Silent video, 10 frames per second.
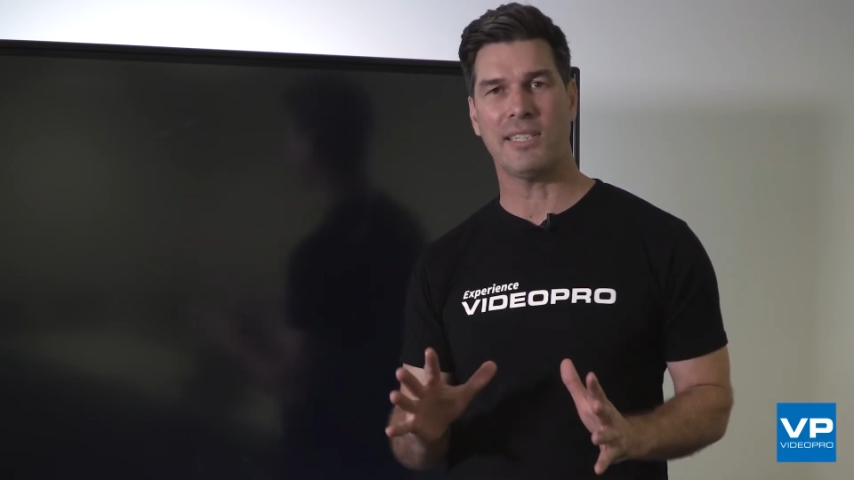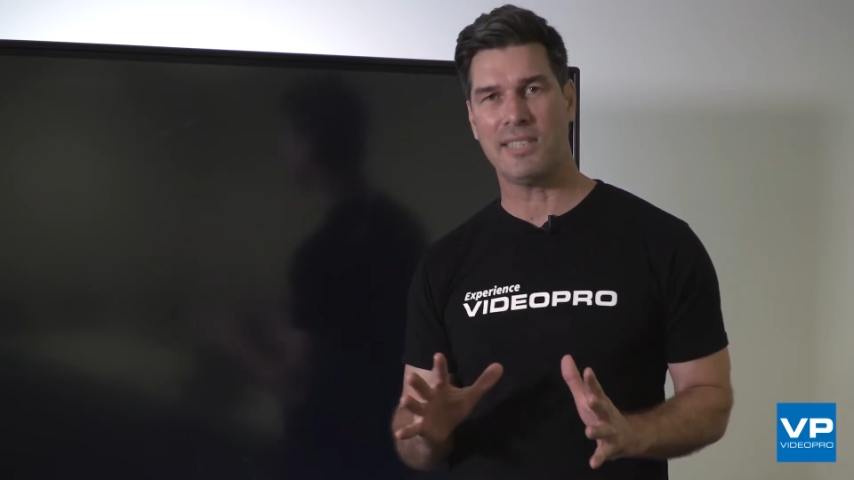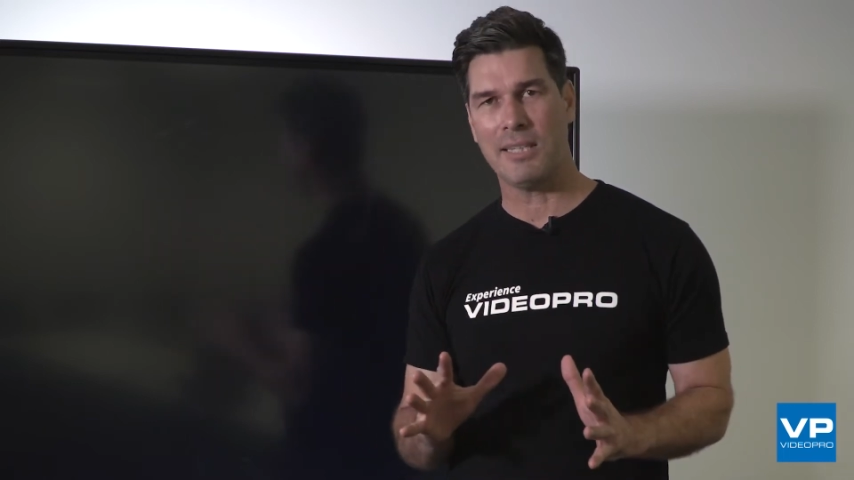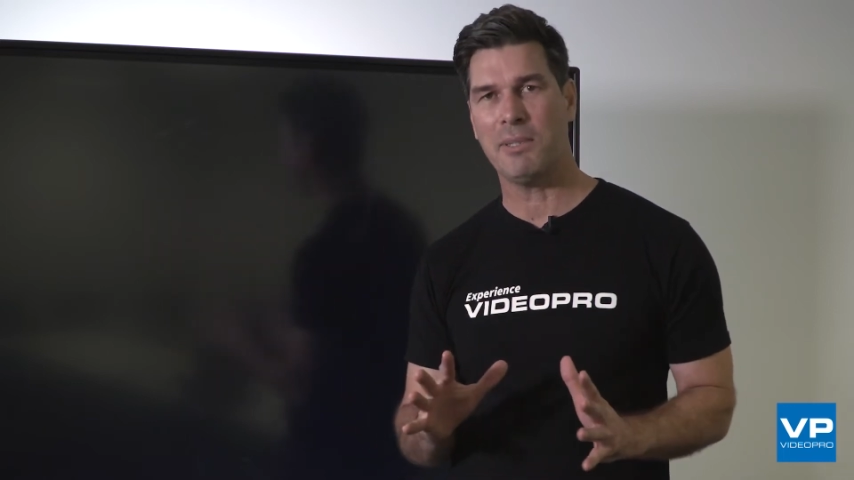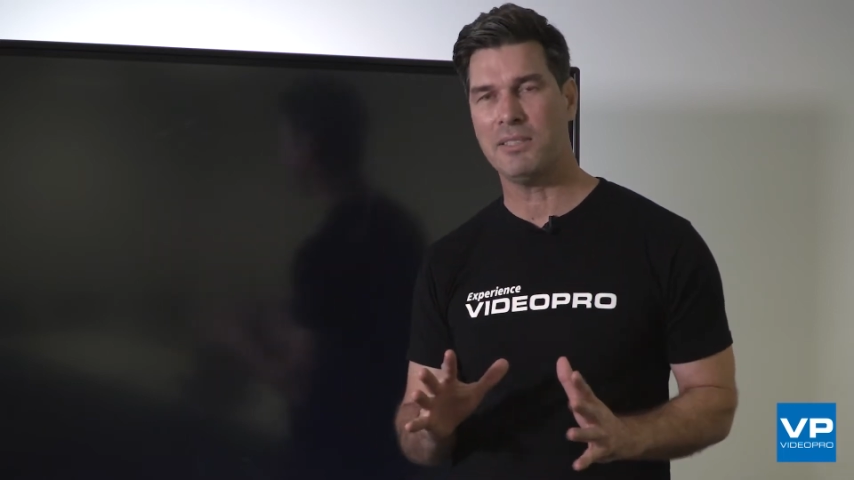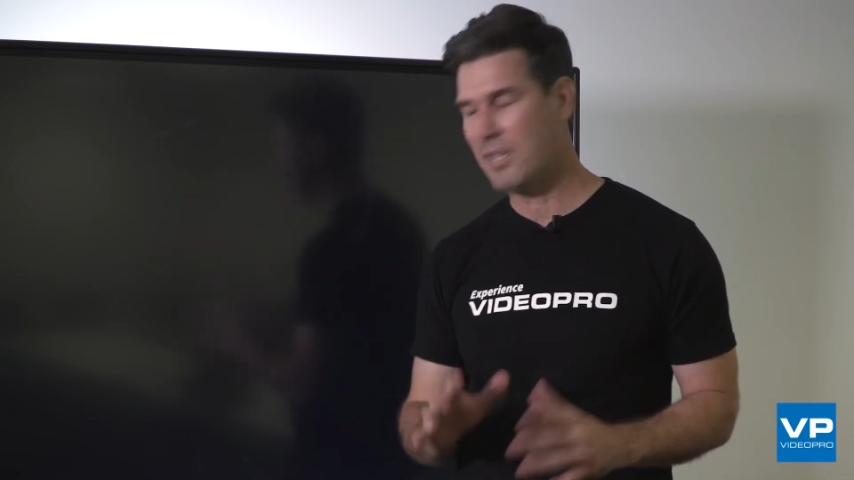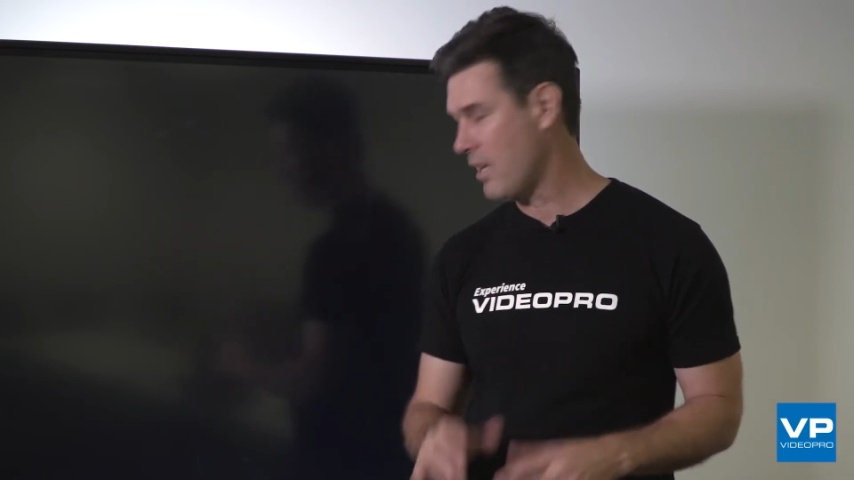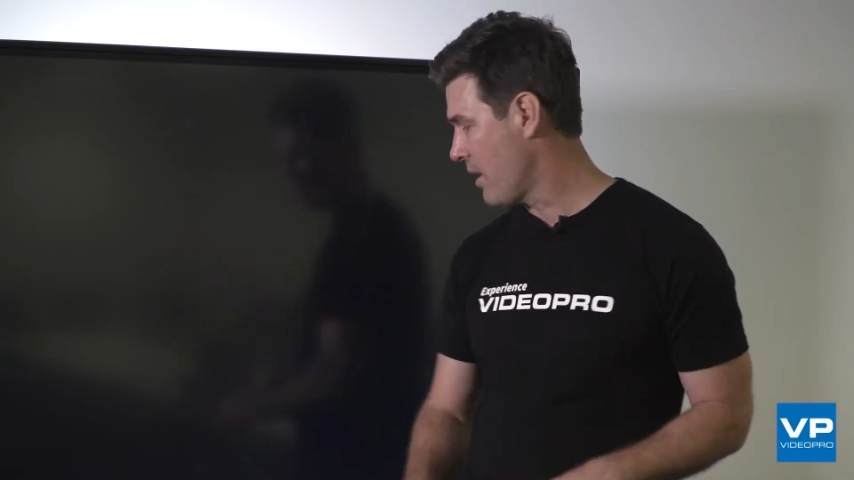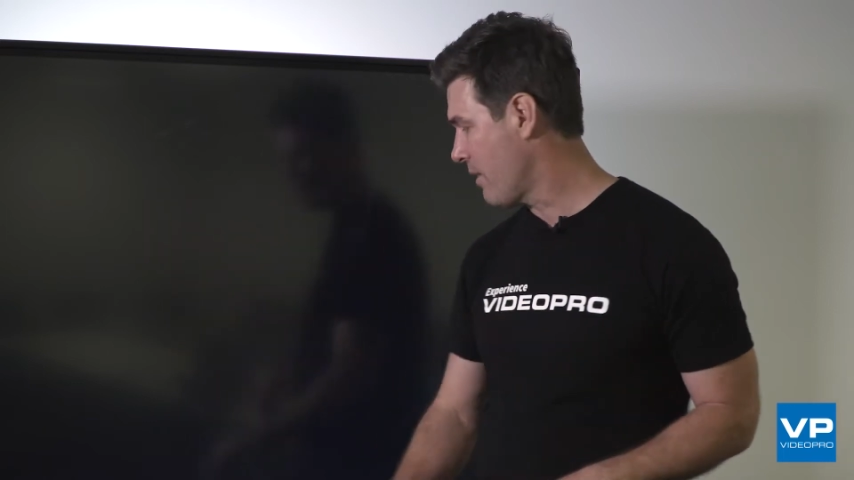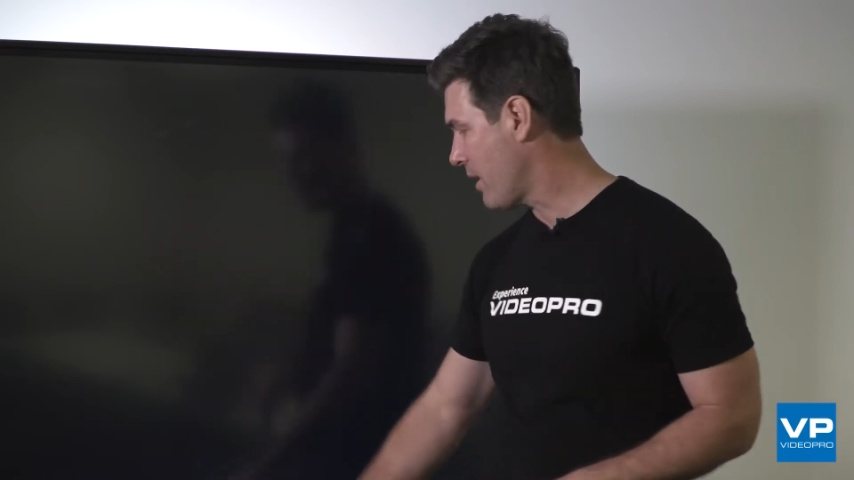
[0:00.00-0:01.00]
the image,
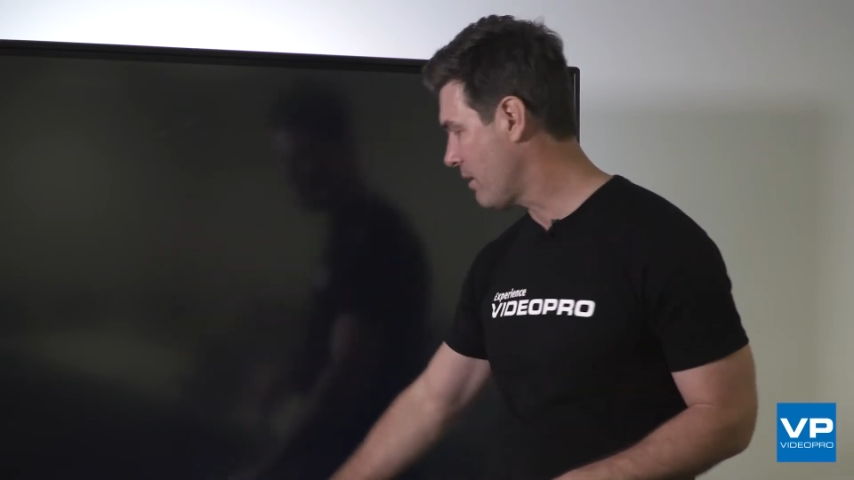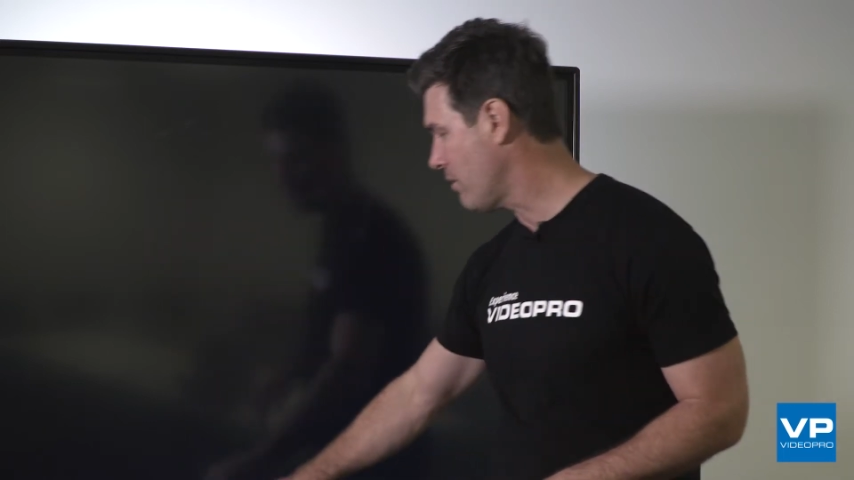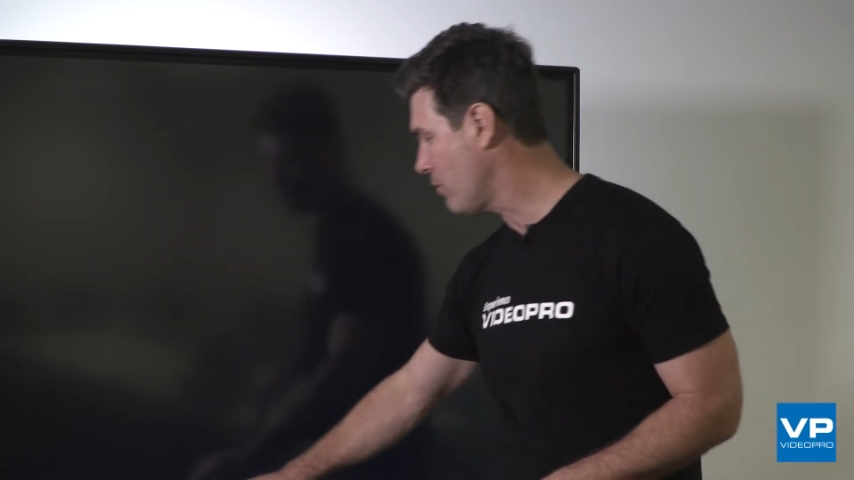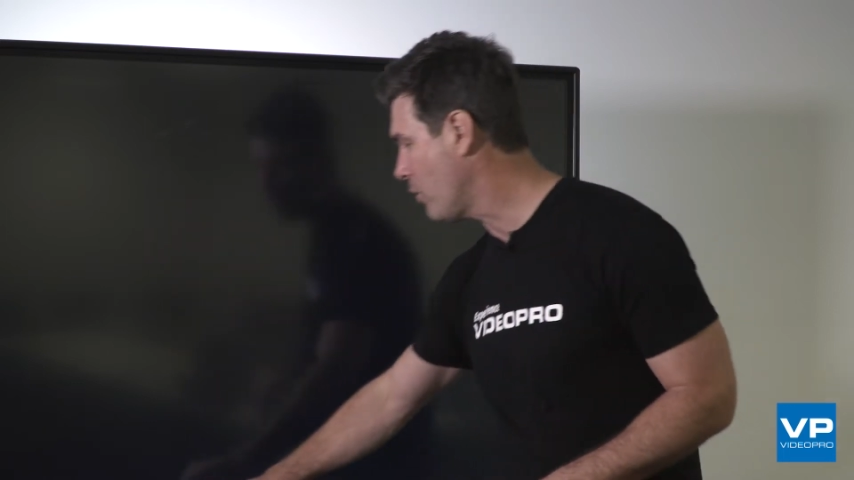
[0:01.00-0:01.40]
then you